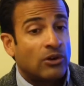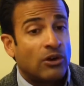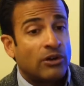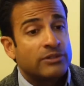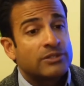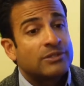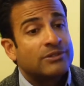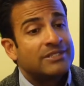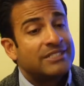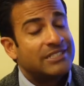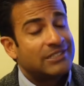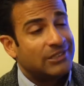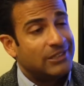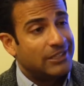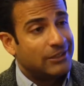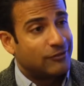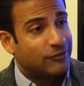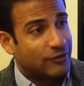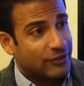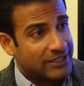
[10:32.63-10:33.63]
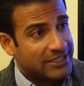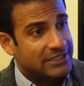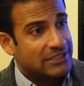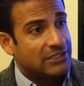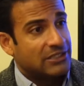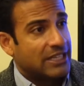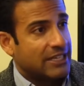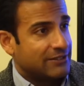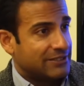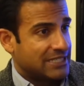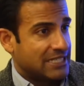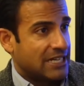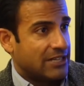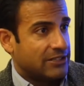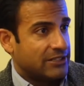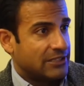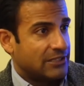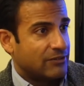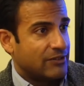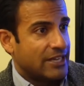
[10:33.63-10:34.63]
We're also delivering the
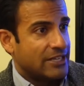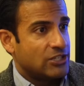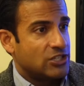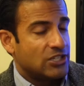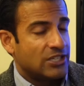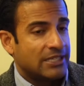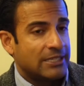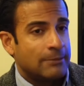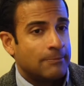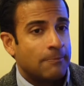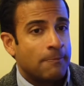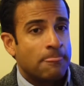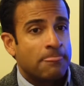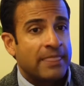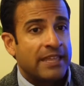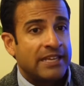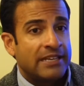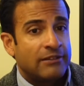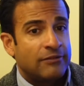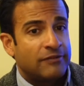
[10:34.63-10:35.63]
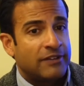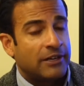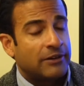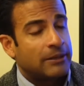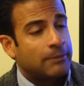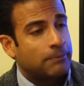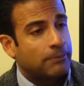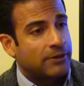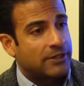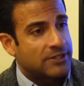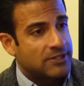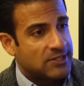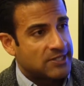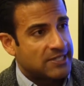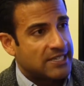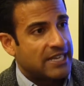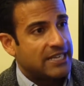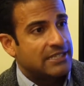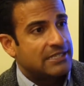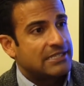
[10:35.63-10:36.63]
lifestyle intervention in a very
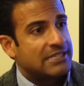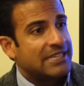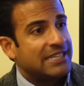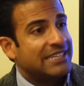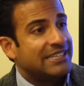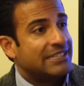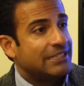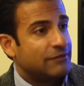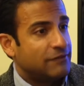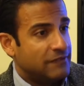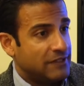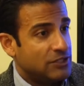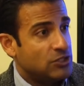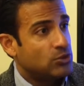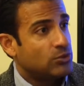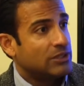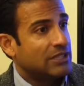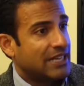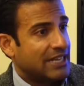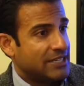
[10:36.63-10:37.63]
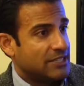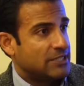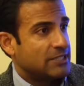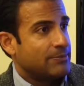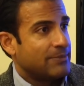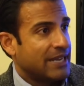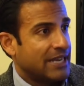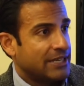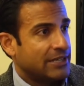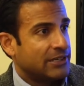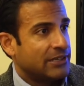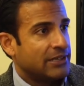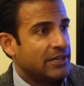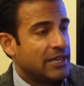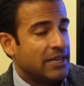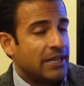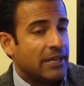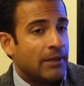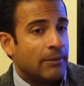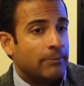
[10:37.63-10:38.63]
precise, individualized
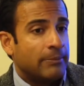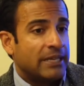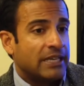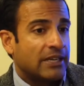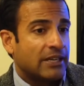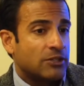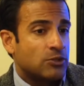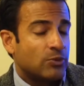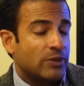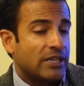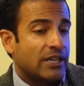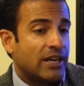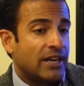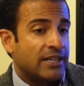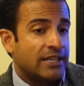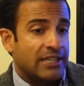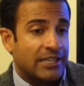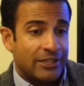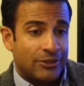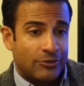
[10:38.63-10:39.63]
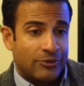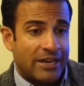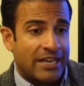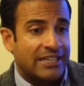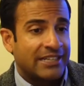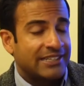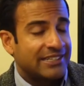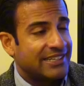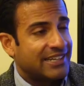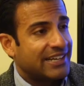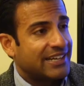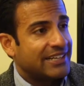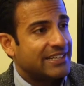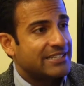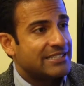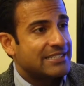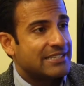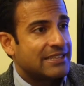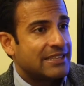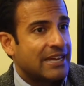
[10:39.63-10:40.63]
manner, because we again
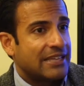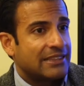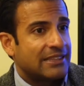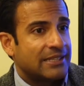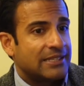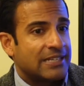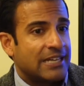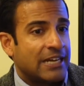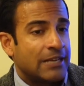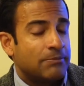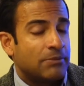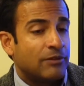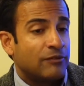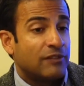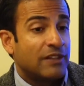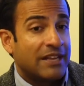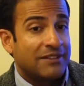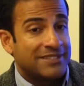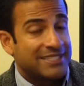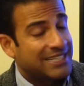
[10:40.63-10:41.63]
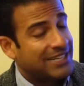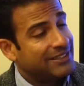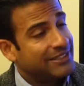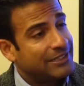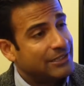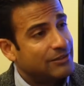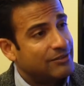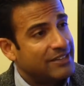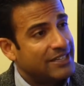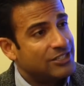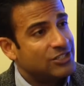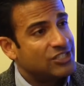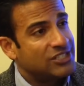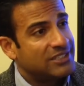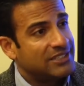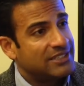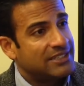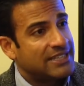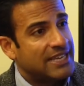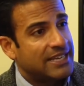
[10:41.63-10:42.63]
recognize that the type of lifestyle
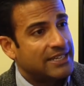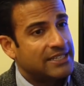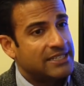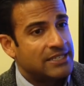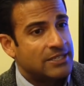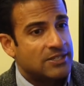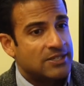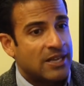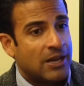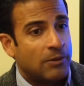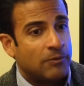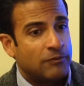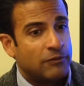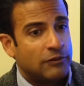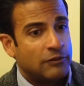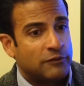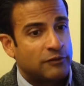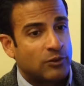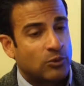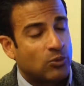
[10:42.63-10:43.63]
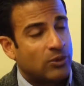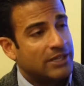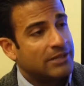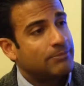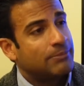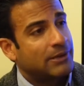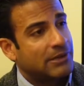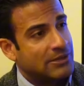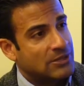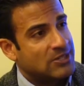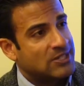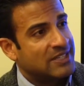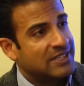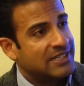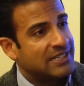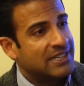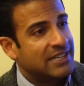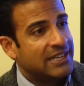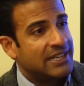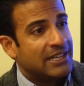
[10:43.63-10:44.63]
intervention that is helpful for one
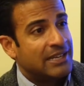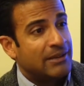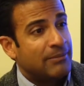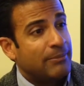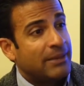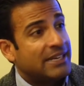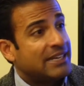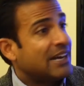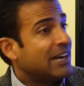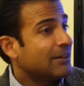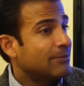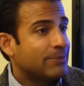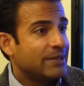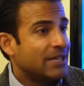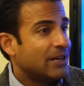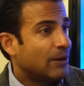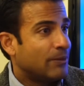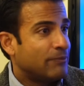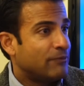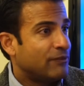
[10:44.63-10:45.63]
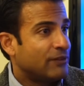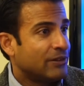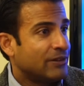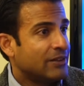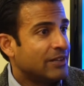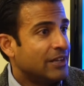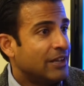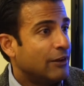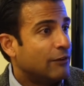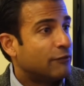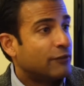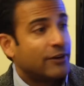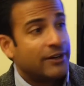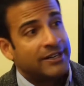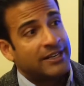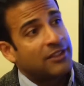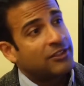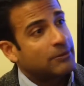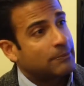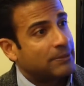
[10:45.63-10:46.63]
person may not be helpful
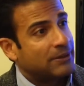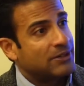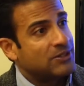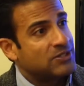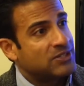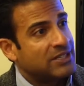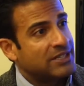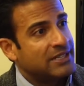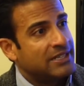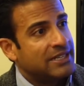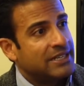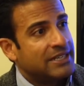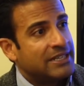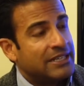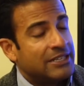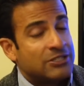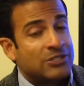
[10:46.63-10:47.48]
for another person.